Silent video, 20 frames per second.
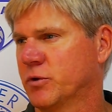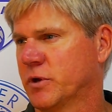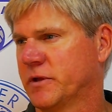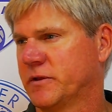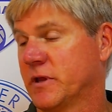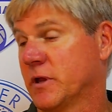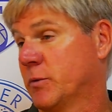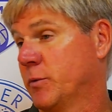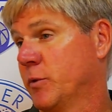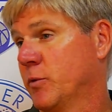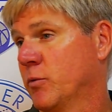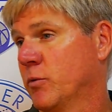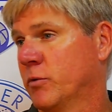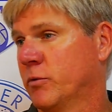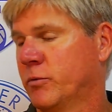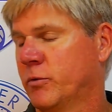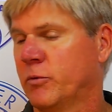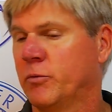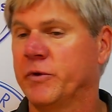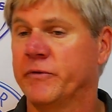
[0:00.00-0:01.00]
and I think
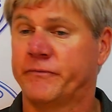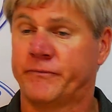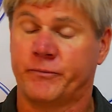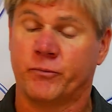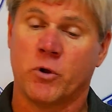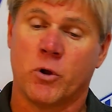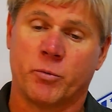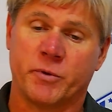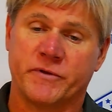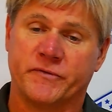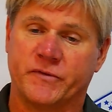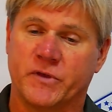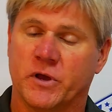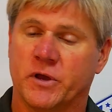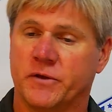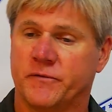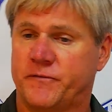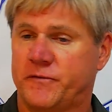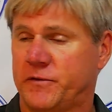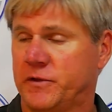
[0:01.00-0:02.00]
what we've
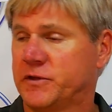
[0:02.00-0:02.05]
done for